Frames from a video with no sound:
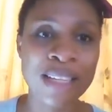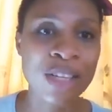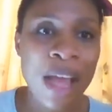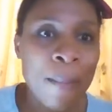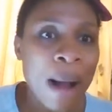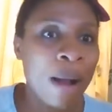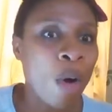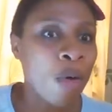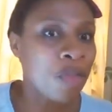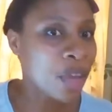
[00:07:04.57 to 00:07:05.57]
It's not about
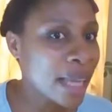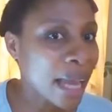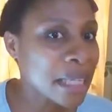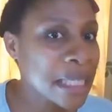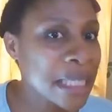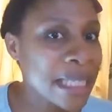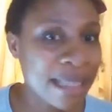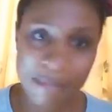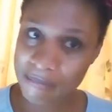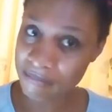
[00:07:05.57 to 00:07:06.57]

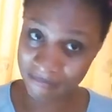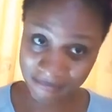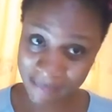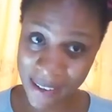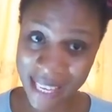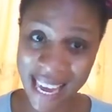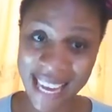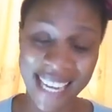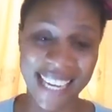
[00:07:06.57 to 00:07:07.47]
convenience. Okay?